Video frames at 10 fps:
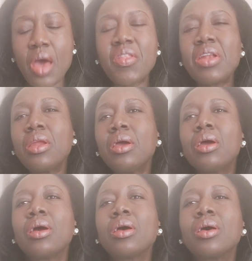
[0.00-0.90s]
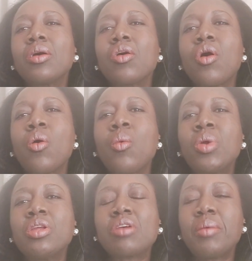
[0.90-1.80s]
then
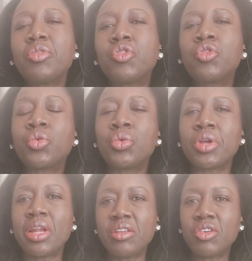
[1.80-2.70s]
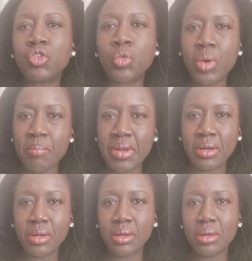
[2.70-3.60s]
when it comes to relating to
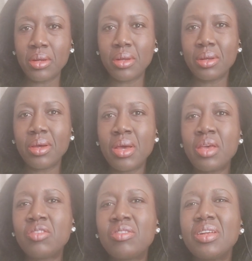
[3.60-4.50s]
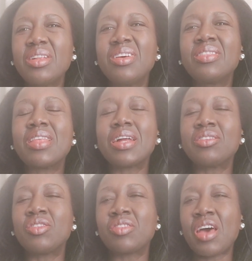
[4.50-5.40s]
women, he's still in
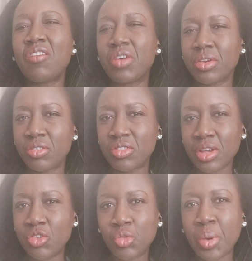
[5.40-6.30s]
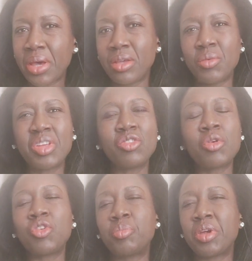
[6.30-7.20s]
that discovery stage where he wants
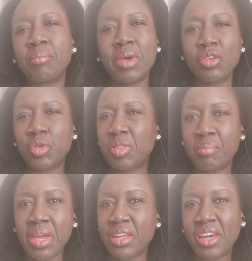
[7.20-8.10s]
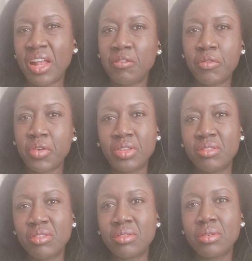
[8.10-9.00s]
to experiment with many
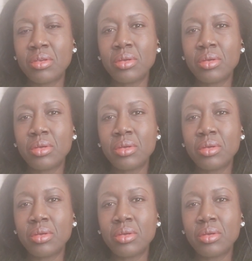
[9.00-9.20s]
girlfriends.